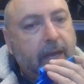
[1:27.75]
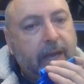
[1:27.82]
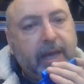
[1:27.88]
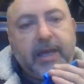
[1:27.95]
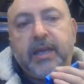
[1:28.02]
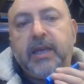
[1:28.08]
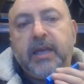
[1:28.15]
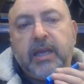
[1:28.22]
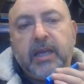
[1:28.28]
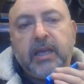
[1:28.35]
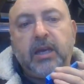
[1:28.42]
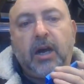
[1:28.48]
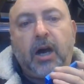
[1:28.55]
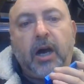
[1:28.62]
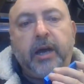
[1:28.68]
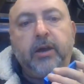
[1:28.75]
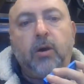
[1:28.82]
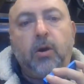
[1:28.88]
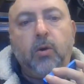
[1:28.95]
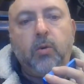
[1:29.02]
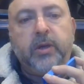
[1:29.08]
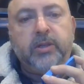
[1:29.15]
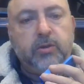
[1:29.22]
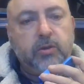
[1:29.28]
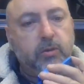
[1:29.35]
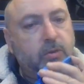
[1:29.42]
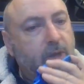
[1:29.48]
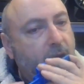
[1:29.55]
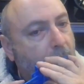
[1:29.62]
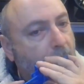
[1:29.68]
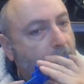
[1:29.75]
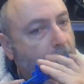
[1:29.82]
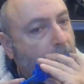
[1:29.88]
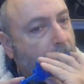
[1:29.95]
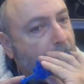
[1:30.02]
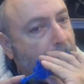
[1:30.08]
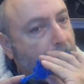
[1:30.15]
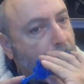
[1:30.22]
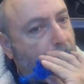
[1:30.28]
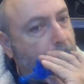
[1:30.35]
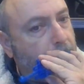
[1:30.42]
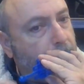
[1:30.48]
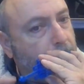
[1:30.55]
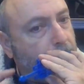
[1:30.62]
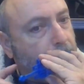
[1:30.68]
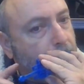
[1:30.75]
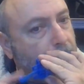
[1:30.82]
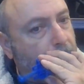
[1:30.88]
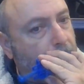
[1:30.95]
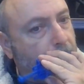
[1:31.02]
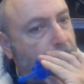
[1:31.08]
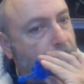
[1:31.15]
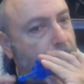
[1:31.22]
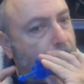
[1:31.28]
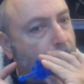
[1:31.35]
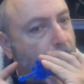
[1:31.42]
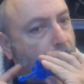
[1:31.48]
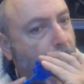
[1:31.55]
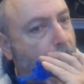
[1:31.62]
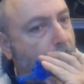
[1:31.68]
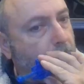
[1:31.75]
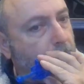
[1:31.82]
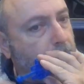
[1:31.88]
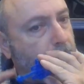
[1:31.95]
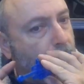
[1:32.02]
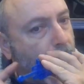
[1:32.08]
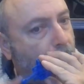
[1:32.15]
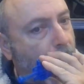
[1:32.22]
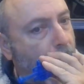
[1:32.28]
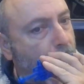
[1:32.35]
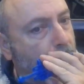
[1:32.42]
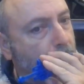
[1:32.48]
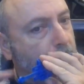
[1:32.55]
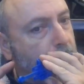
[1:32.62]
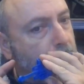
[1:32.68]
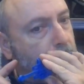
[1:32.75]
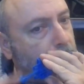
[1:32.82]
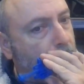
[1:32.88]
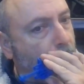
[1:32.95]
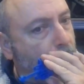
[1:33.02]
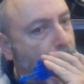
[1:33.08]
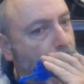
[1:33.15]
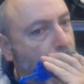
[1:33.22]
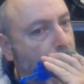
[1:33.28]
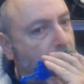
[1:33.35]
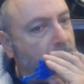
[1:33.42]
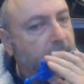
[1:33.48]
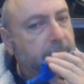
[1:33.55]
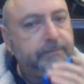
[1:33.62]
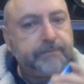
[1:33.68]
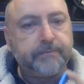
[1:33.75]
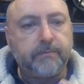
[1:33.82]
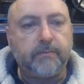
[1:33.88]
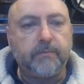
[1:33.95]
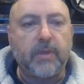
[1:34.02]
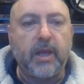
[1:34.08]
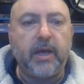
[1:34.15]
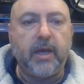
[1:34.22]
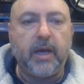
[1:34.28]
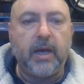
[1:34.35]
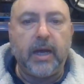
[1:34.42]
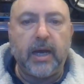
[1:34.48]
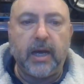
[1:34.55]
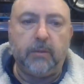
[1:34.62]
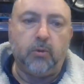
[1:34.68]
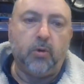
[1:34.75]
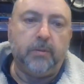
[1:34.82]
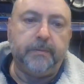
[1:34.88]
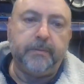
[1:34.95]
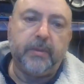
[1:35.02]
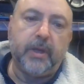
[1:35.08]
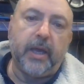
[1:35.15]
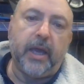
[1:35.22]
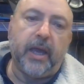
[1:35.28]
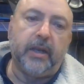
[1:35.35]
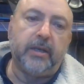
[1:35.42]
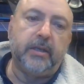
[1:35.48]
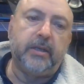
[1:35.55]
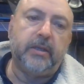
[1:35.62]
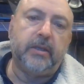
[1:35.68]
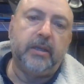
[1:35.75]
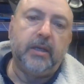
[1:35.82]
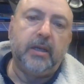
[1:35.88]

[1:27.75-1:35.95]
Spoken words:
A, E, I, O, and U. A, E, I, O, U. And